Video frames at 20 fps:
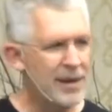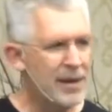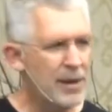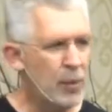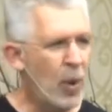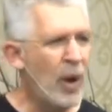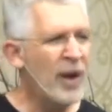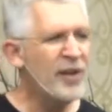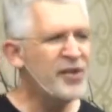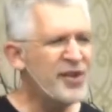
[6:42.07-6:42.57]

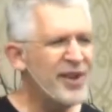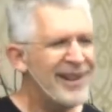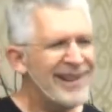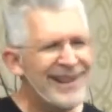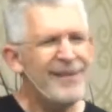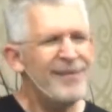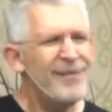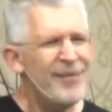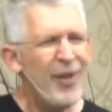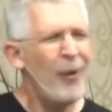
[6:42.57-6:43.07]
wants to
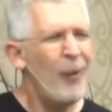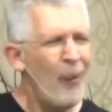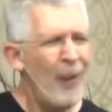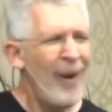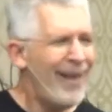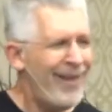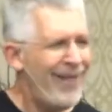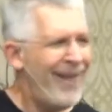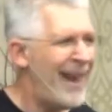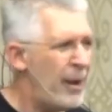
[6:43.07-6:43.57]
live the
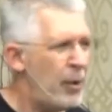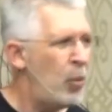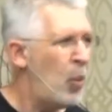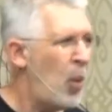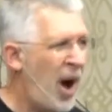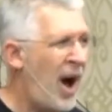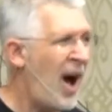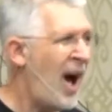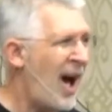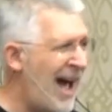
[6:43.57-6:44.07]
way they
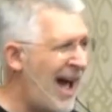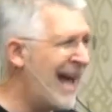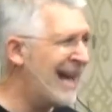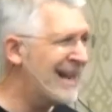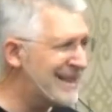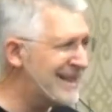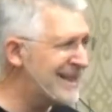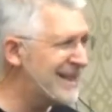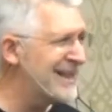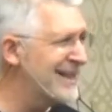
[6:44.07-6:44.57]

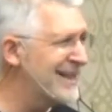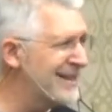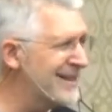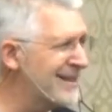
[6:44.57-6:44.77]
want